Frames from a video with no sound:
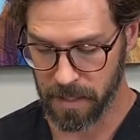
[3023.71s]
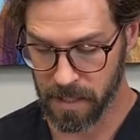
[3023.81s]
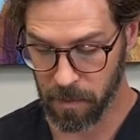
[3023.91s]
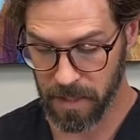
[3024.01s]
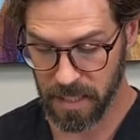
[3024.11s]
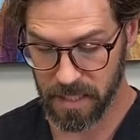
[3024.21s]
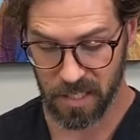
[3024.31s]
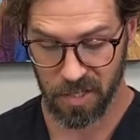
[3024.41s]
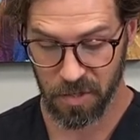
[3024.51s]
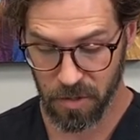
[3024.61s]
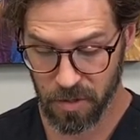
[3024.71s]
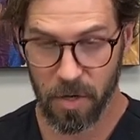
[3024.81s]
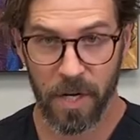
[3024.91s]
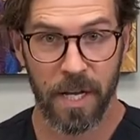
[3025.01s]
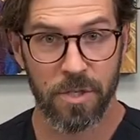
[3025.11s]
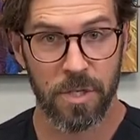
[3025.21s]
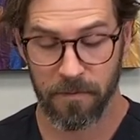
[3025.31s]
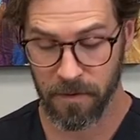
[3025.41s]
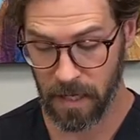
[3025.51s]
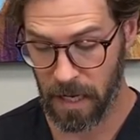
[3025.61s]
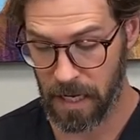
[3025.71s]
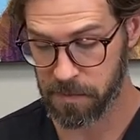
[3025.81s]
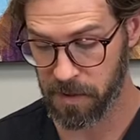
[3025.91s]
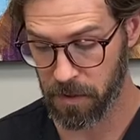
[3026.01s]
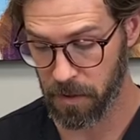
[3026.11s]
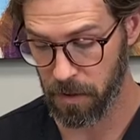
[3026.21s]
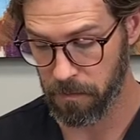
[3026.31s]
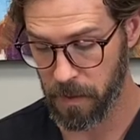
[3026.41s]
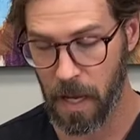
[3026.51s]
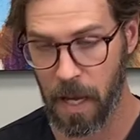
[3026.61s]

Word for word: Some of these include credentialing for the hospital,